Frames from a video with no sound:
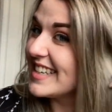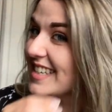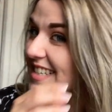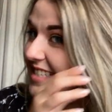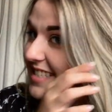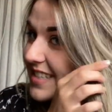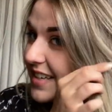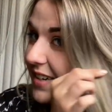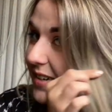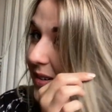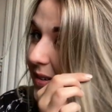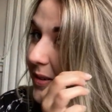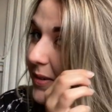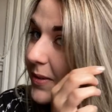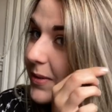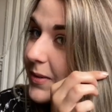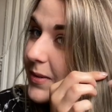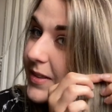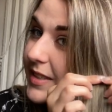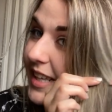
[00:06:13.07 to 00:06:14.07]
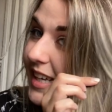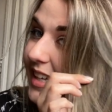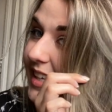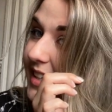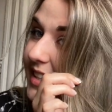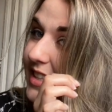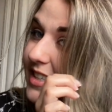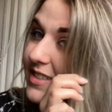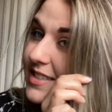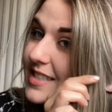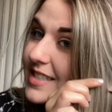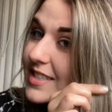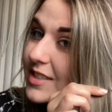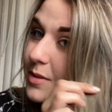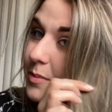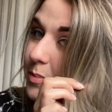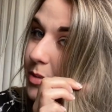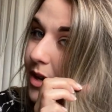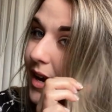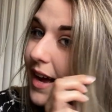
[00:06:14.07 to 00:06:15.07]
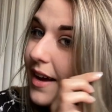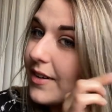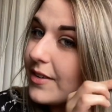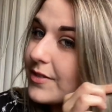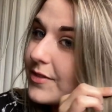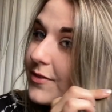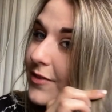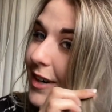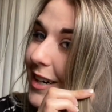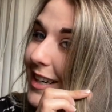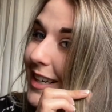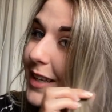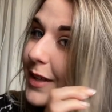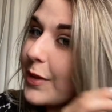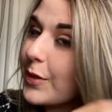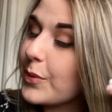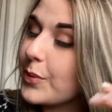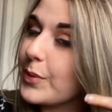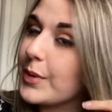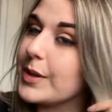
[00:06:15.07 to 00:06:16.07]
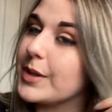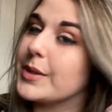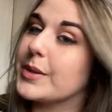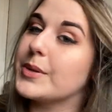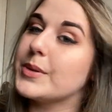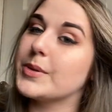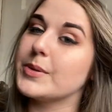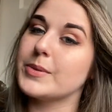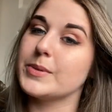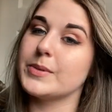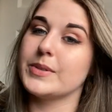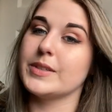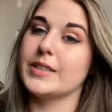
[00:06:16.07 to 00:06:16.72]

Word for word: so like there's still brown running through